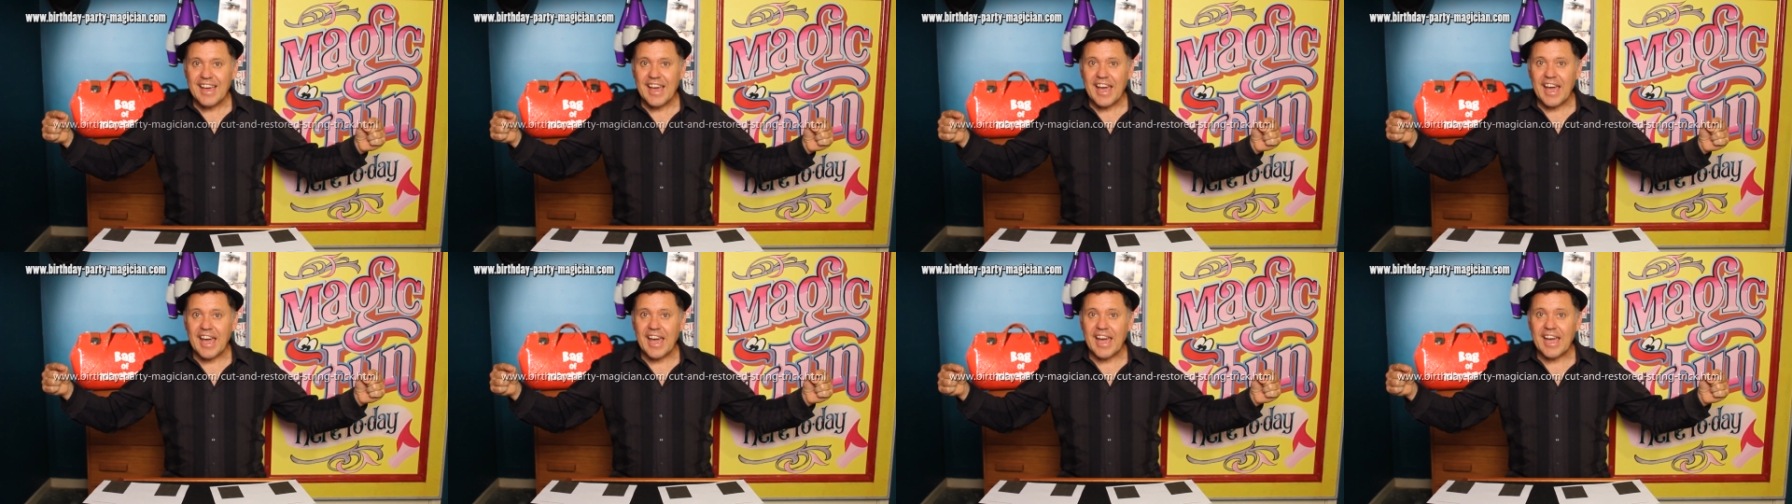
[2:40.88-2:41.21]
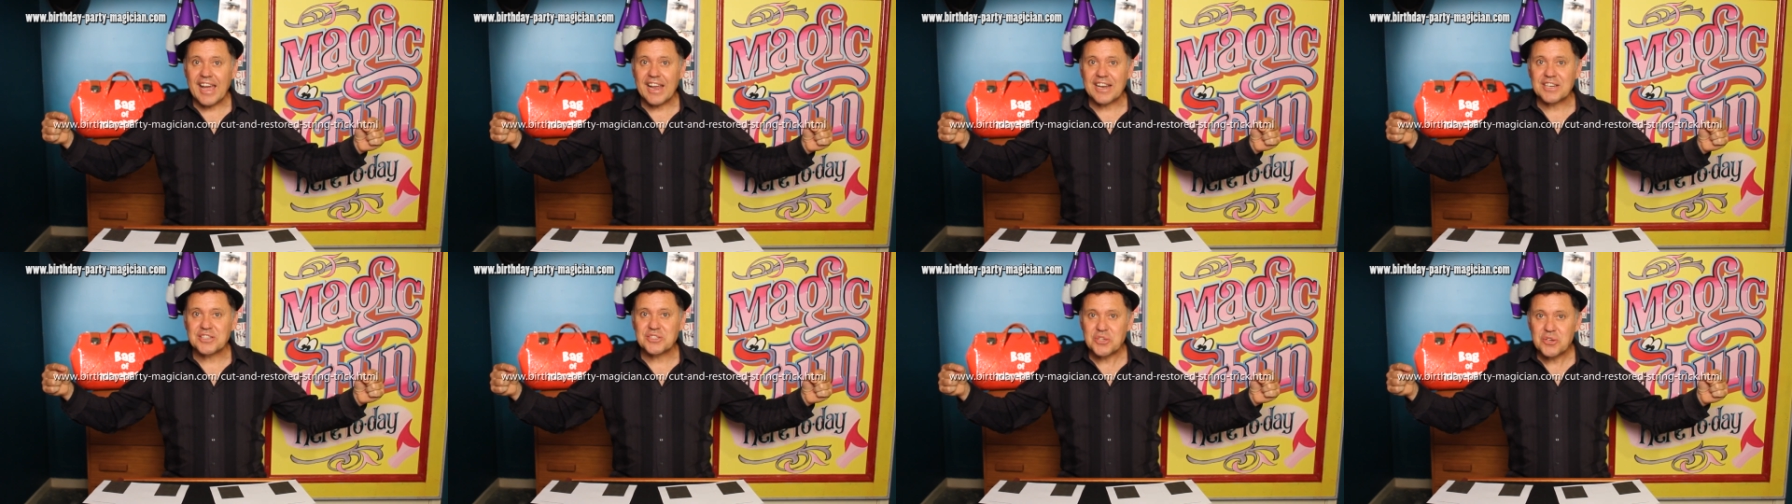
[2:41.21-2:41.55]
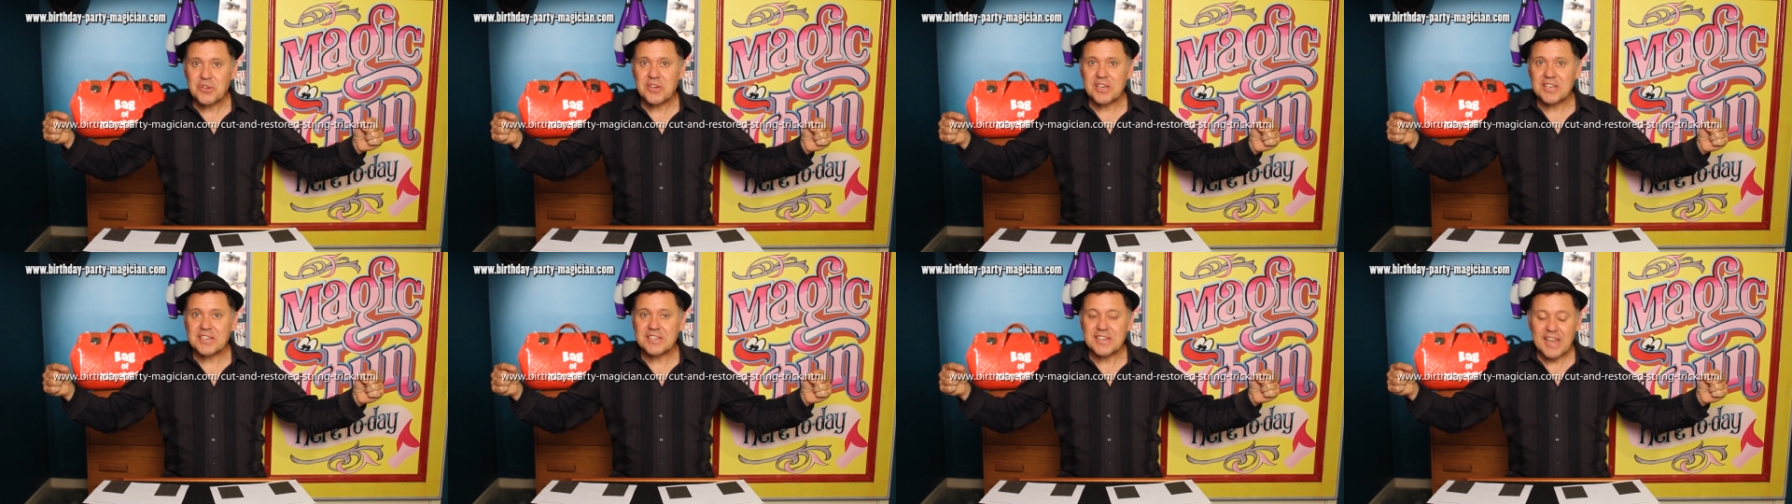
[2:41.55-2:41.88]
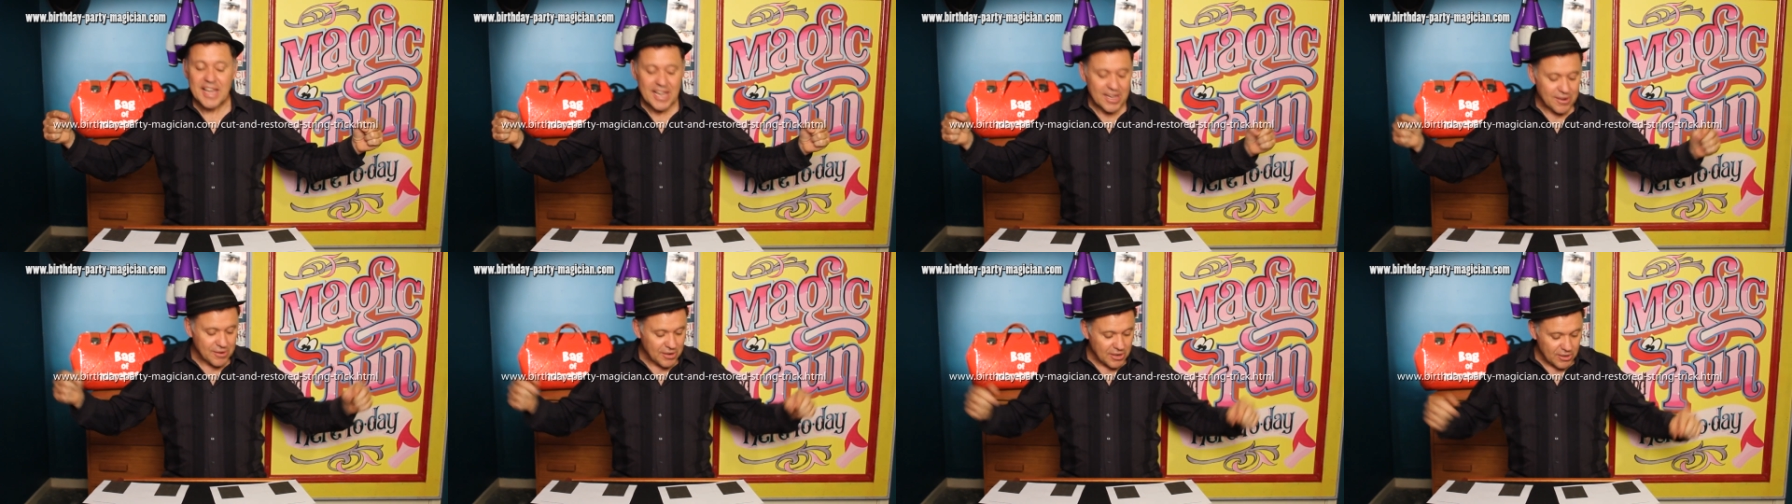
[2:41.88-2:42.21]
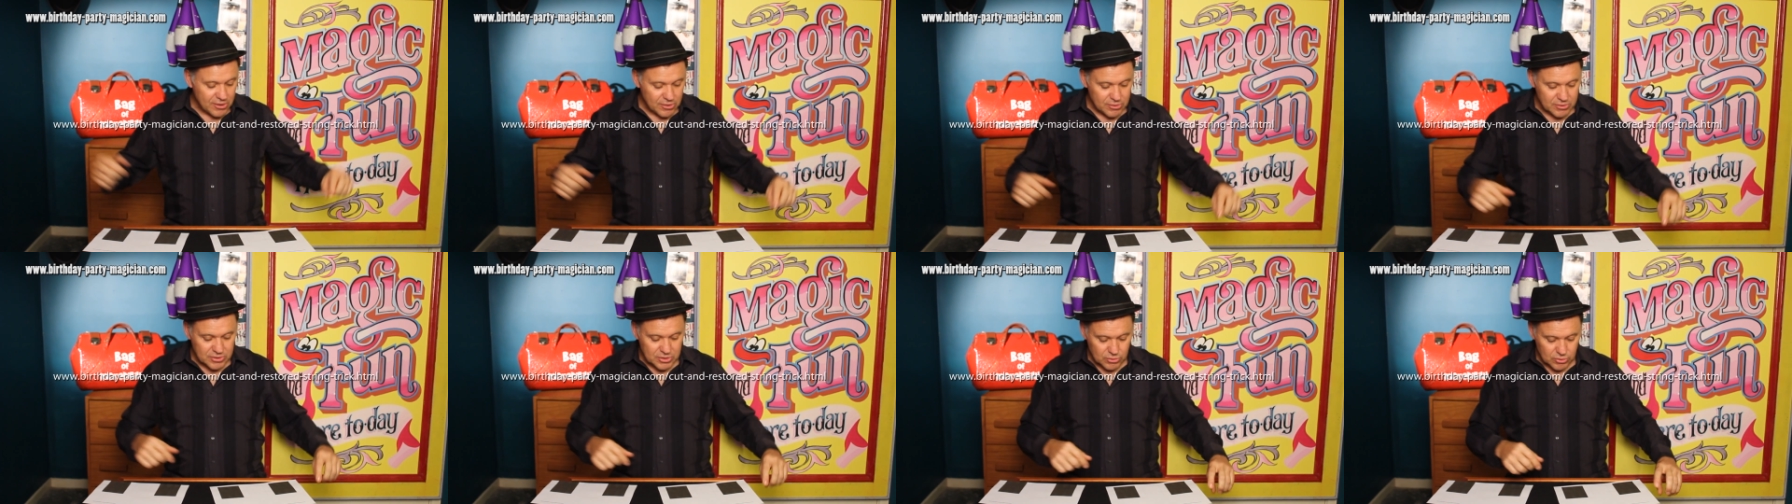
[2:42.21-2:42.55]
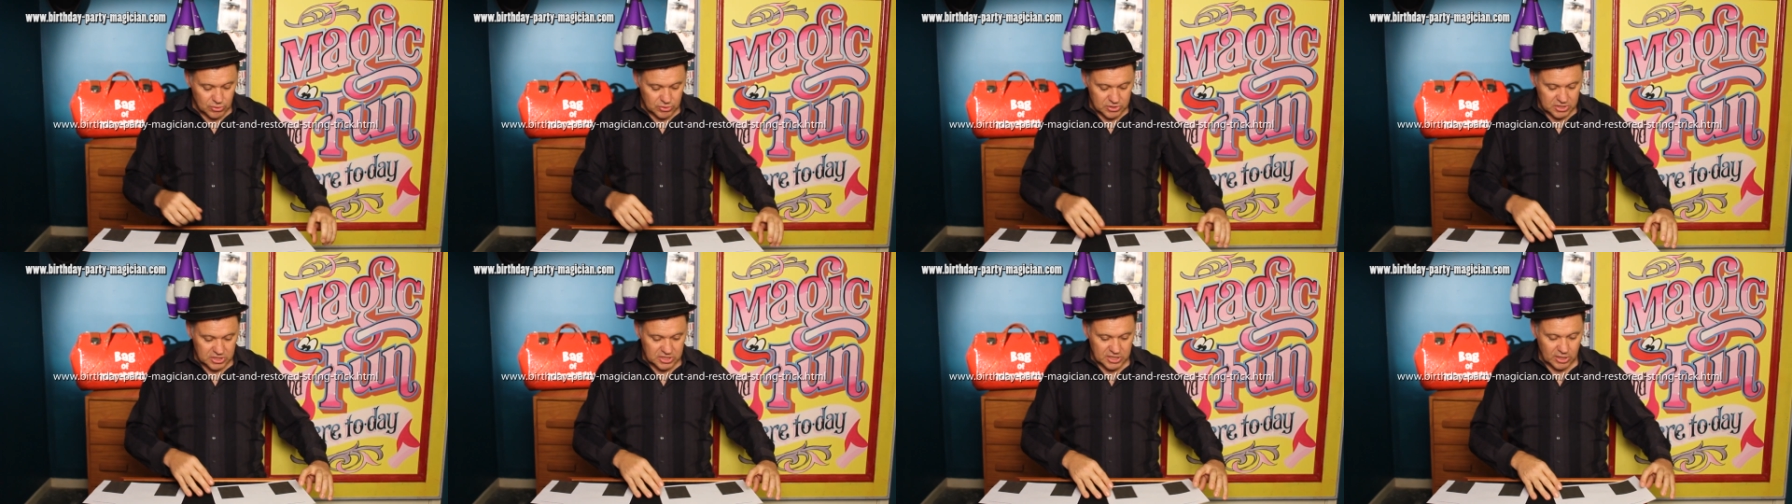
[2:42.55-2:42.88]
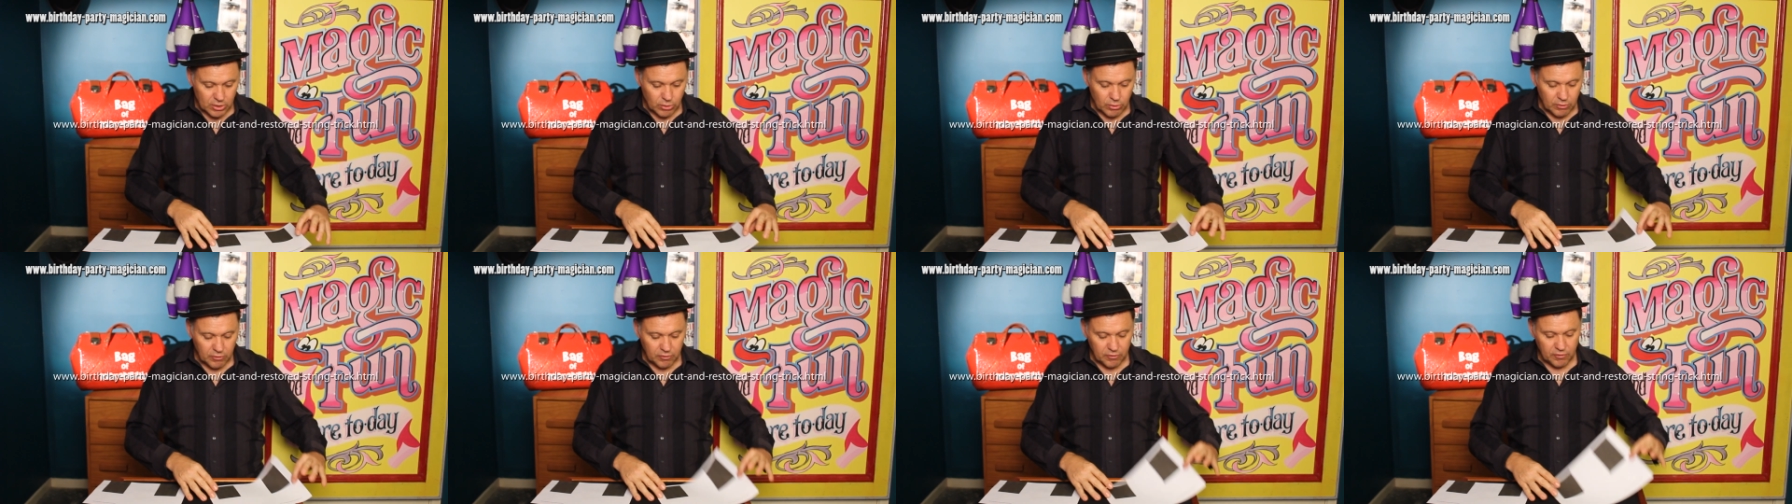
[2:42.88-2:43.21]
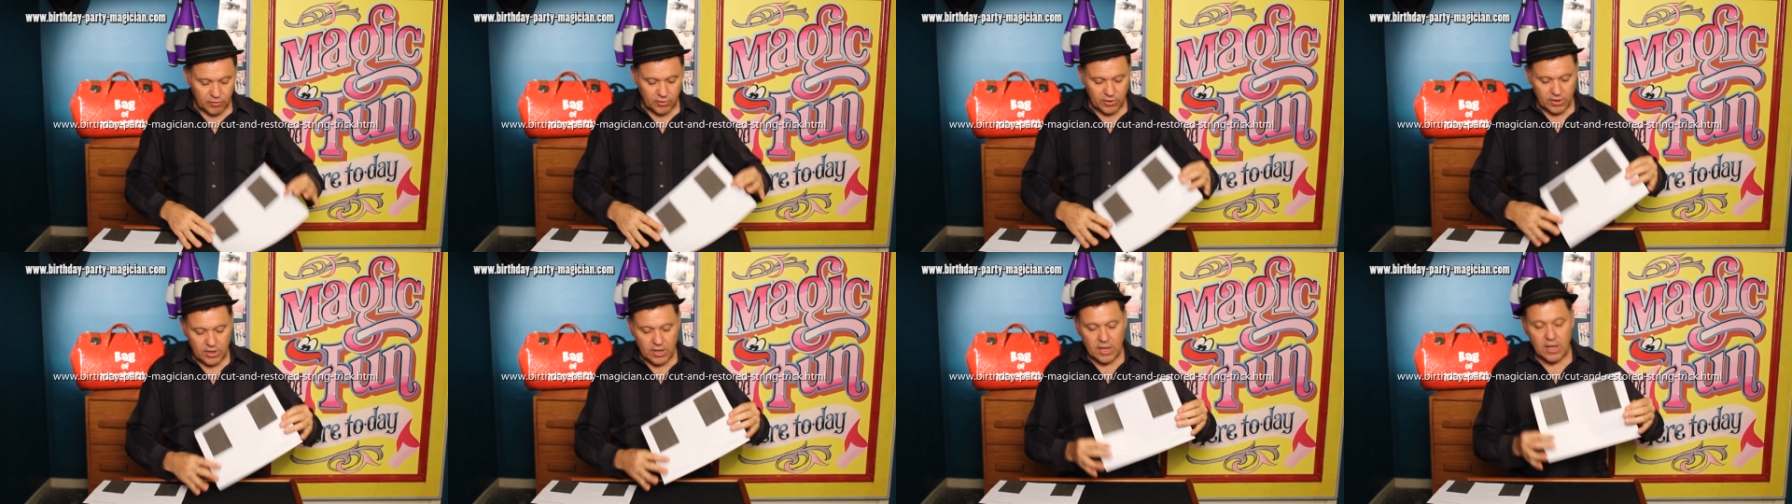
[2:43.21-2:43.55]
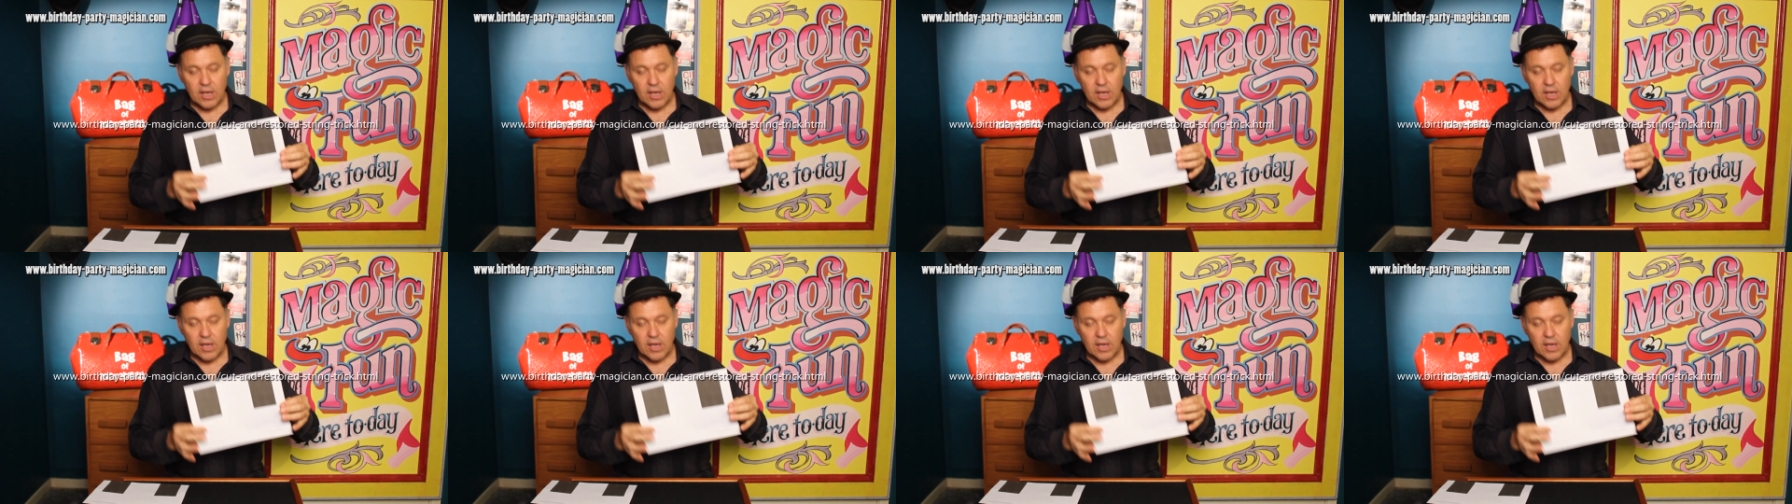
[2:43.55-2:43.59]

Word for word: and you can download yourself